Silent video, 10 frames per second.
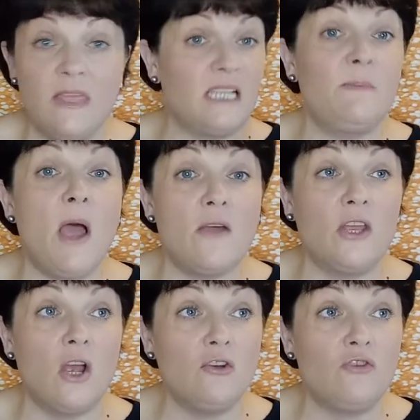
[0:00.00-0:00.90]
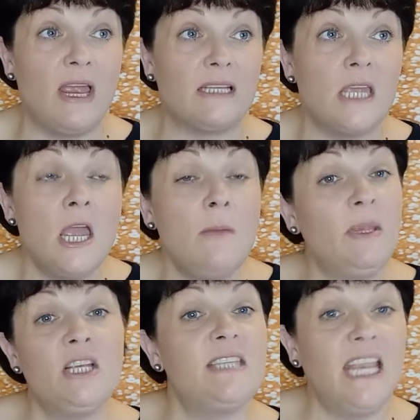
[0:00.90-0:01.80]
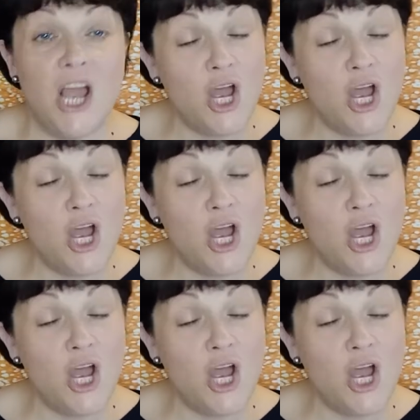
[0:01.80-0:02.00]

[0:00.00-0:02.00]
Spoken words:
That's part of the contract because they